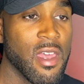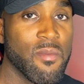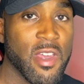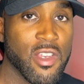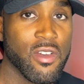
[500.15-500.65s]
and
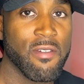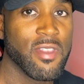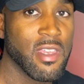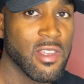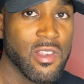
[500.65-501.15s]
make sure
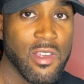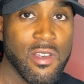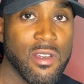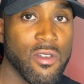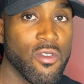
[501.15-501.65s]
everything's
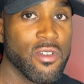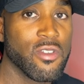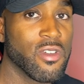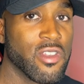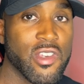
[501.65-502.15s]
good or
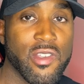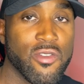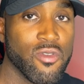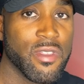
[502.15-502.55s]
you can just do